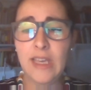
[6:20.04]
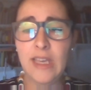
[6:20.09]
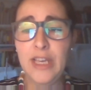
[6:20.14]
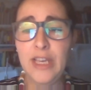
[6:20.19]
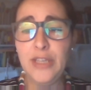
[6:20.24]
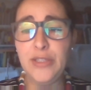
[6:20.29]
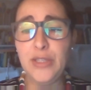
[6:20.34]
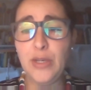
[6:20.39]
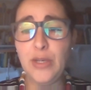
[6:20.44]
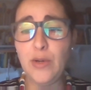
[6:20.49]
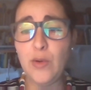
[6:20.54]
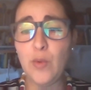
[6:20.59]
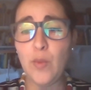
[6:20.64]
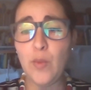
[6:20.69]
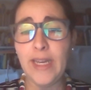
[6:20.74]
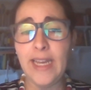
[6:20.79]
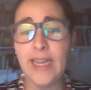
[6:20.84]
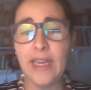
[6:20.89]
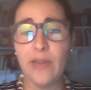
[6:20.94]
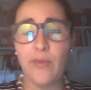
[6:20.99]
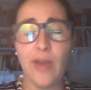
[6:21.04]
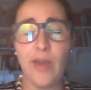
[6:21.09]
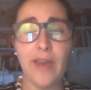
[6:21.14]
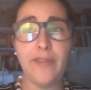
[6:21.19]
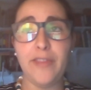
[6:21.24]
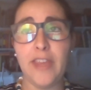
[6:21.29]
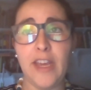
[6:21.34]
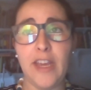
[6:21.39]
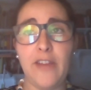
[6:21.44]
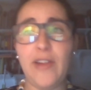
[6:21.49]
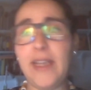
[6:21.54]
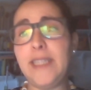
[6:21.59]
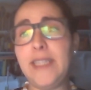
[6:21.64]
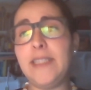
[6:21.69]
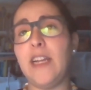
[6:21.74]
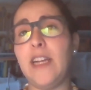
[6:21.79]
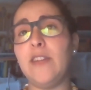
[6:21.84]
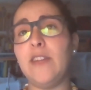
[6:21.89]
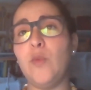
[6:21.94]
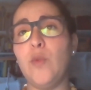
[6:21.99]
So when I arrived there, I
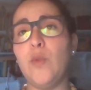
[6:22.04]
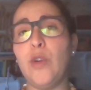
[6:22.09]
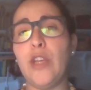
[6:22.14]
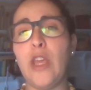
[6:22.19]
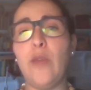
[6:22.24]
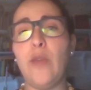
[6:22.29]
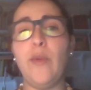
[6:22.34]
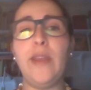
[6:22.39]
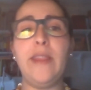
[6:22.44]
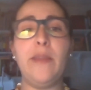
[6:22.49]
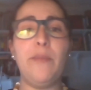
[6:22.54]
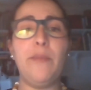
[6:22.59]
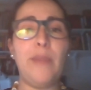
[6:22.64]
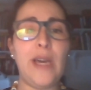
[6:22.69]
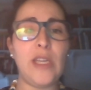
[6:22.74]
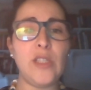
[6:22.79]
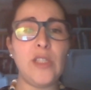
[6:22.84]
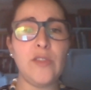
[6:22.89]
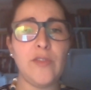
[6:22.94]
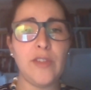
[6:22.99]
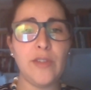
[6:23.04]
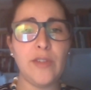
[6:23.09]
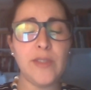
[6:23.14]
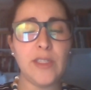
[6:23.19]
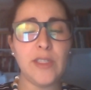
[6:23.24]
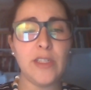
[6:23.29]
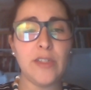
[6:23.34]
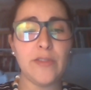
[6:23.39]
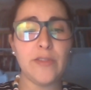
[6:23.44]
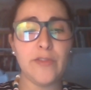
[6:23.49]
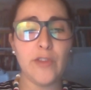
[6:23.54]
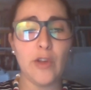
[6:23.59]
start working with the Biosphere Reserve